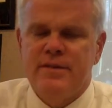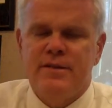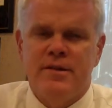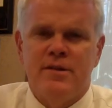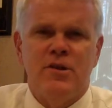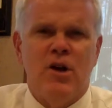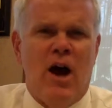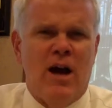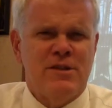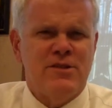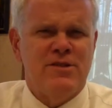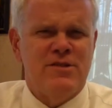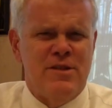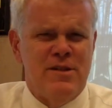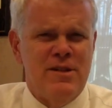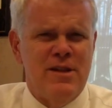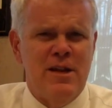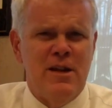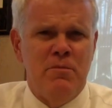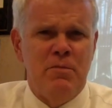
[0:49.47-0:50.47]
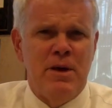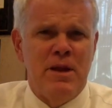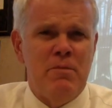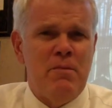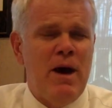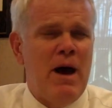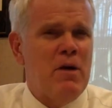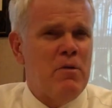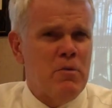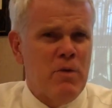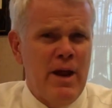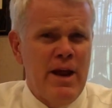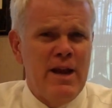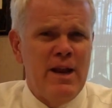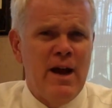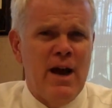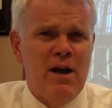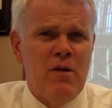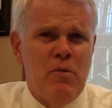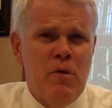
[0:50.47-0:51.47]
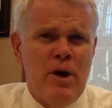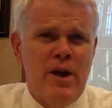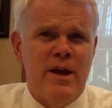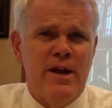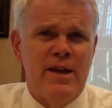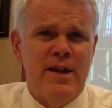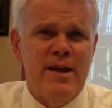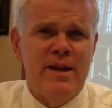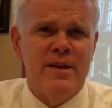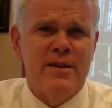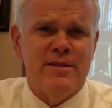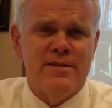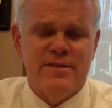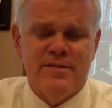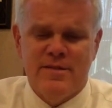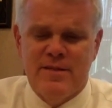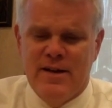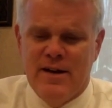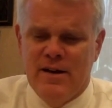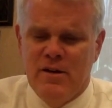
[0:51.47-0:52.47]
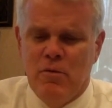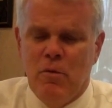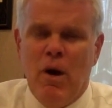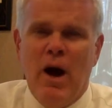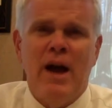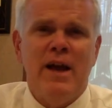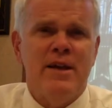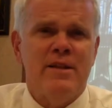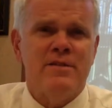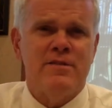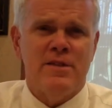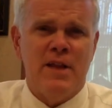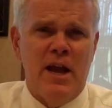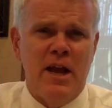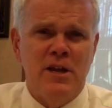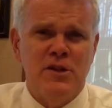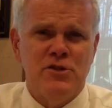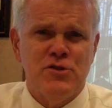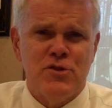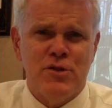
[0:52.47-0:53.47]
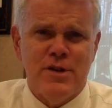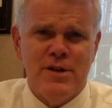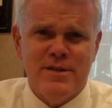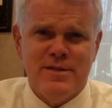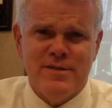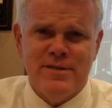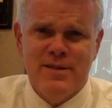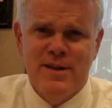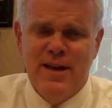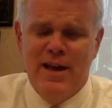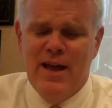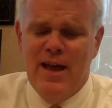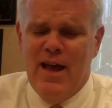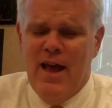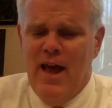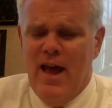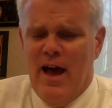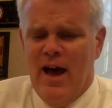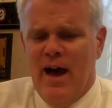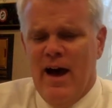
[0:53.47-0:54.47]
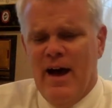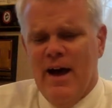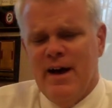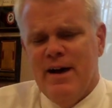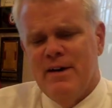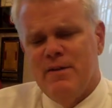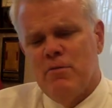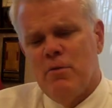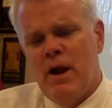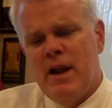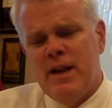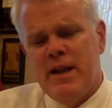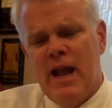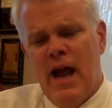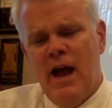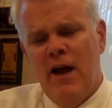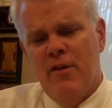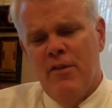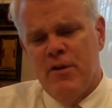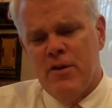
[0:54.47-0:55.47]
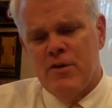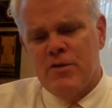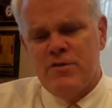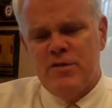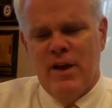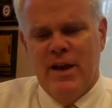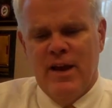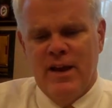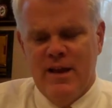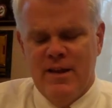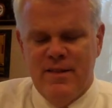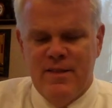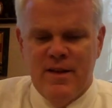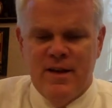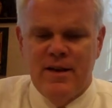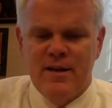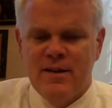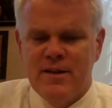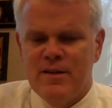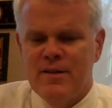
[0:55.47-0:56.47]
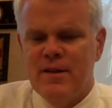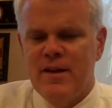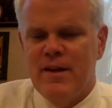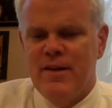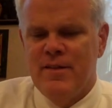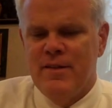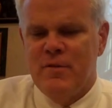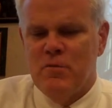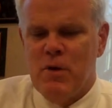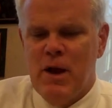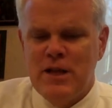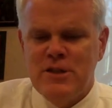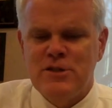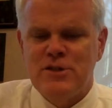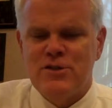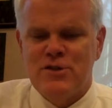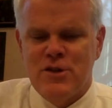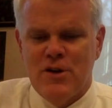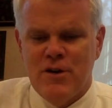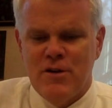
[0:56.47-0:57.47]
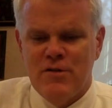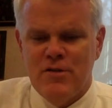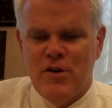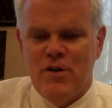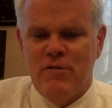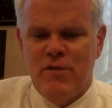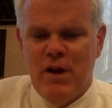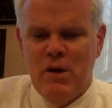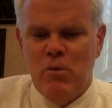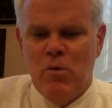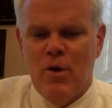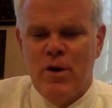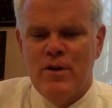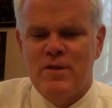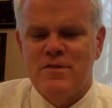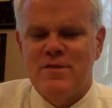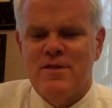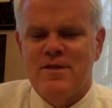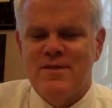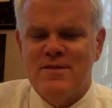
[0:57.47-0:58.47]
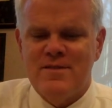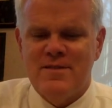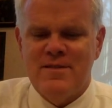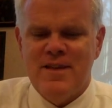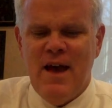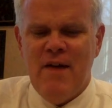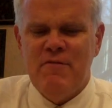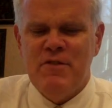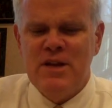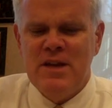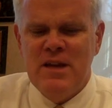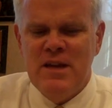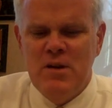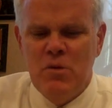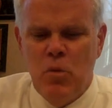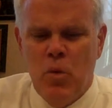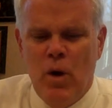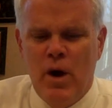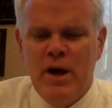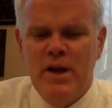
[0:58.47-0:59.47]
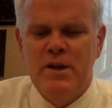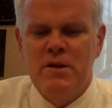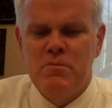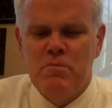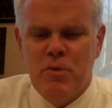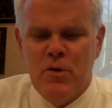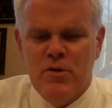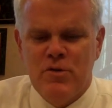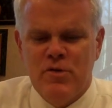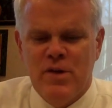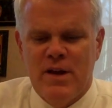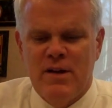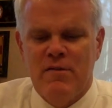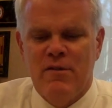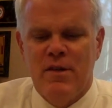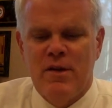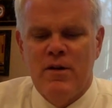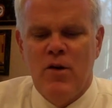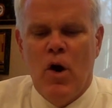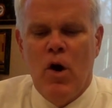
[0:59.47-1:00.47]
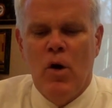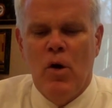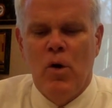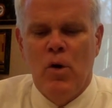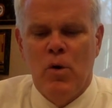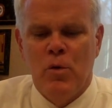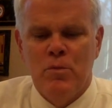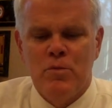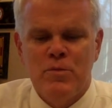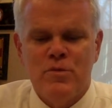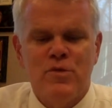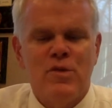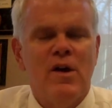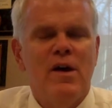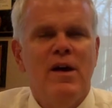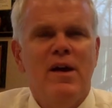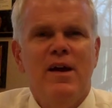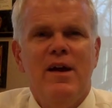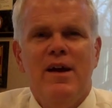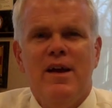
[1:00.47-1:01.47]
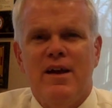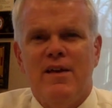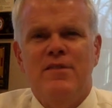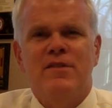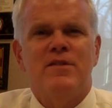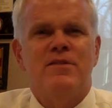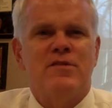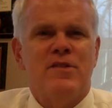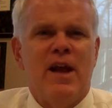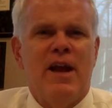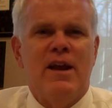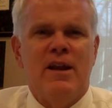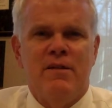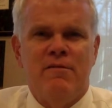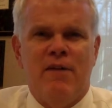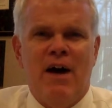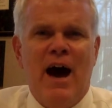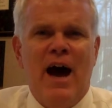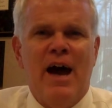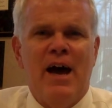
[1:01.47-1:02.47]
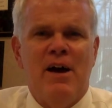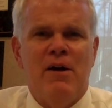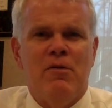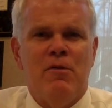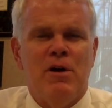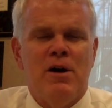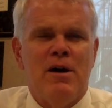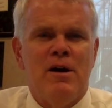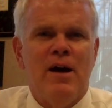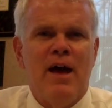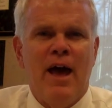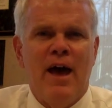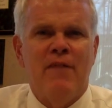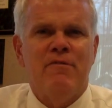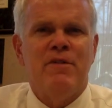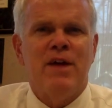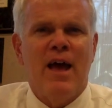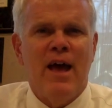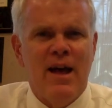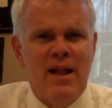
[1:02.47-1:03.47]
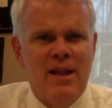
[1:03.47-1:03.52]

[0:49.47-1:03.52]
to talk just a little bit about radon, what it is, why it's dangerous. Right now they're saying in the register, a survey warns that 71% of the homes in the state of Iowa have